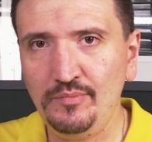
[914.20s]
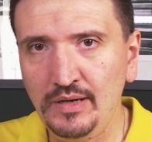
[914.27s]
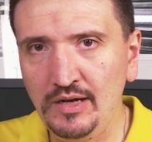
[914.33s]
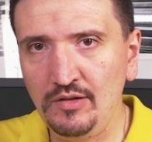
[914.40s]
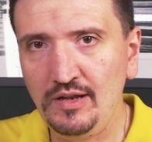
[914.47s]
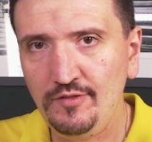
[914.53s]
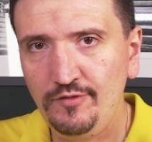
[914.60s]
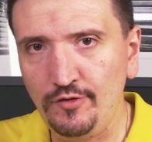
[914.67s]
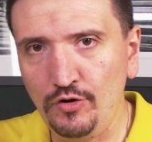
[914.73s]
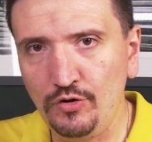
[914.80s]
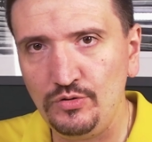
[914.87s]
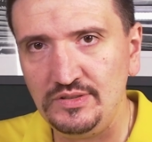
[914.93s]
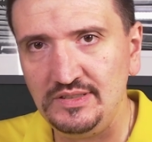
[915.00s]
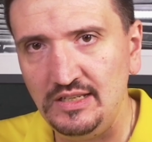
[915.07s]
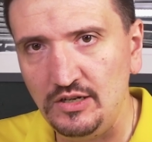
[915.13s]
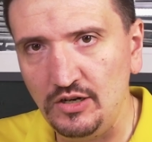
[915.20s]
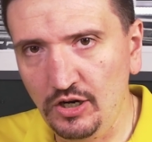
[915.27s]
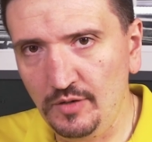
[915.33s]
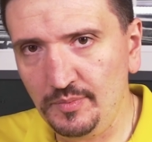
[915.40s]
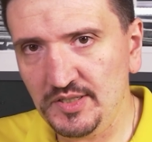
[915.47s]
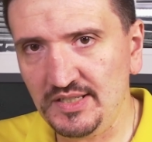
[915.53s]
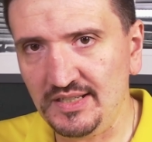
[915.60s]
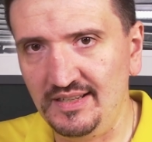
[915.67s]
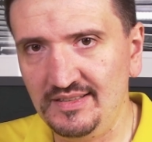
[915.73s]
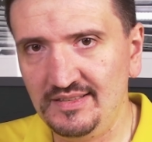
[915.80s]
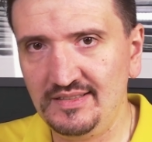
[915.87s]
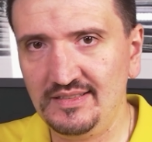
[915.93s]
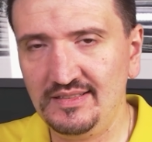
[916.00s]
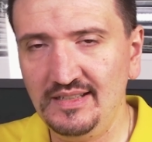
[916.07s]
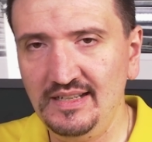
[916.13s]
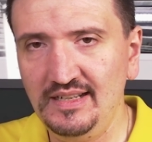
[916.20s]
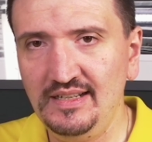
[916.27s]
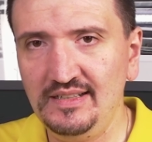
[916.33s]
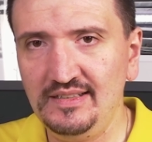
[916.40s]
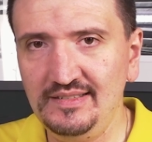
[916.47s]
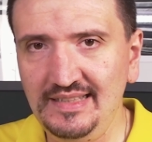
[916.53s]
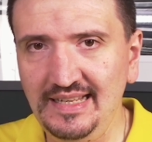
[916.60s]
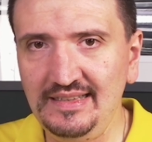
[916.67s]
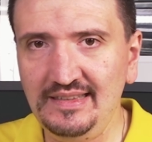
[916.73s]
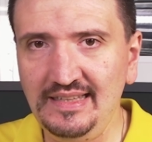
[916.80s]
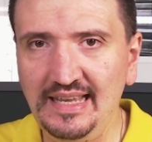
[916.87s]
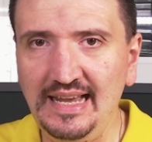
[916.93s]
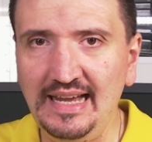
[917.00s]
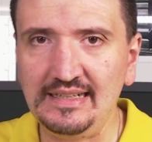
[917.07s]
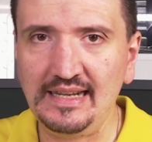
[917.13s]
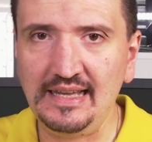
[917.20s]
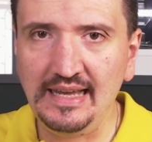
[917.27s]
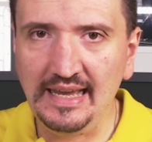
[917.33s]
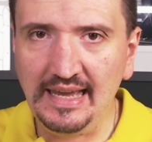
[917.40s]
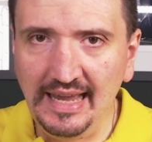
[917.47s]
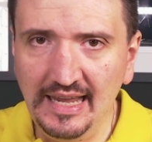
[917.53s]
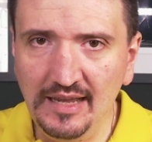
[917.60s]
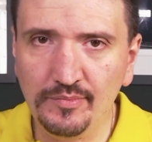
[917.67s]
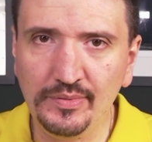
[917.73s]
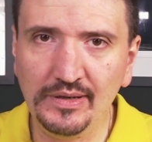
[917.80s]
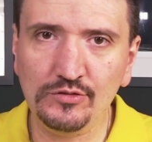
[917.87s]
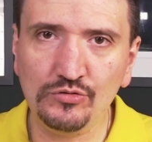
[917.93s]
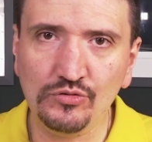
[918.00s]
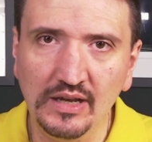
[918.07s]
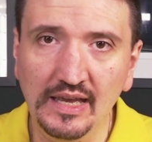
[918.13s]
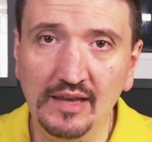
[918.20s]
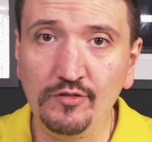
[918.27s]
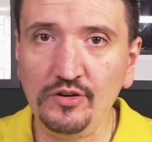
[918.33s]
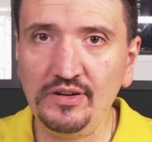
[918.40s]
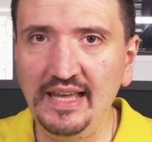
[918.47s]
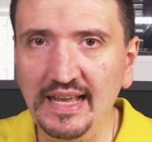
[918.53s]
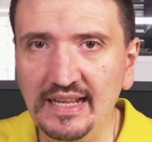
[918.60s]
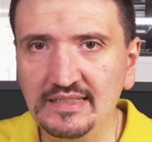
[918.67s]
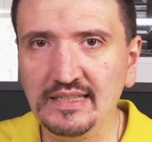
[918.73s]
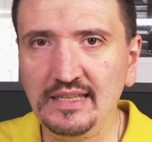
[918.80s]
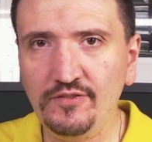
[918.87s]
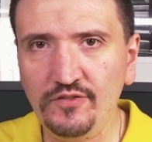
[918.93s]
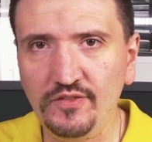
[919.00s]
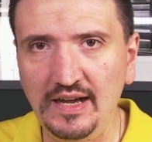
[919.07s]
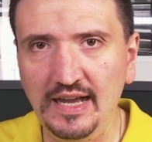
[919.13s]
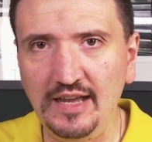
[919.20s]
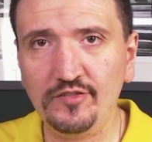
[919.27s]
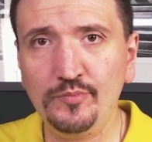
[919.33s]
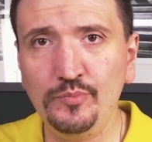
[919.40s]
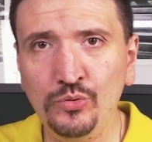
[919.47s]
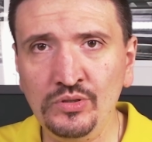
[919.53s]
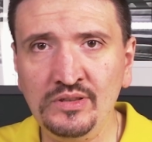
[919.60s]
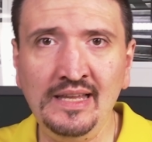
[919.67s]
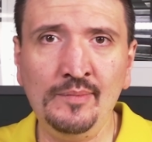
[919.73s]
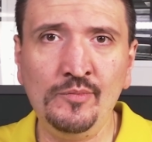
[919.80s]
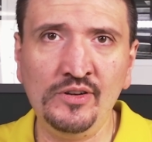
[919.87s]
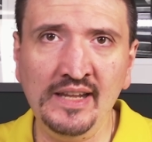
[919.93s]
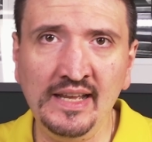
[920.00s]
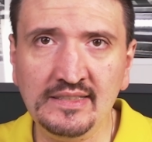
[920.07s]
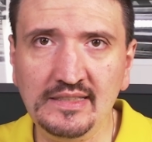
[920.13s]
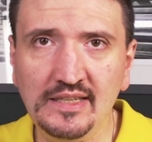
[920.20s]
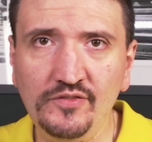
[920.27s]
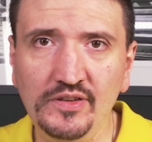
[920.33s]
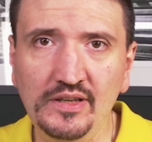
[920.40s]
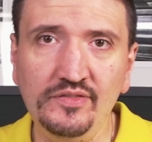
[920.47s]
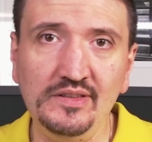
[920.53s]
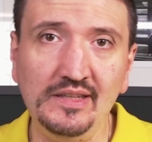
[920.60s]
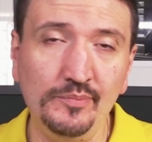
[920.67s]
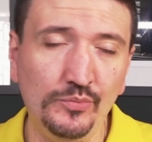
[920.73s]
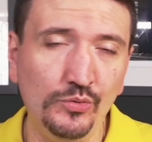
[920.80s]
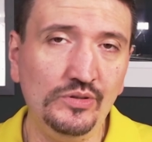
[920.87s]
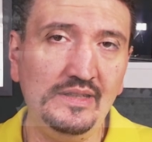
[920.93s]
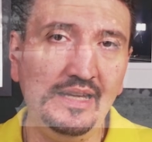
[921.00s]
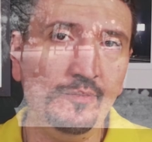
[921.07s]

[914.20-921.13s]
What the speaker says: manual focusing options that they are able to have on X-T5, put them on X-T50, put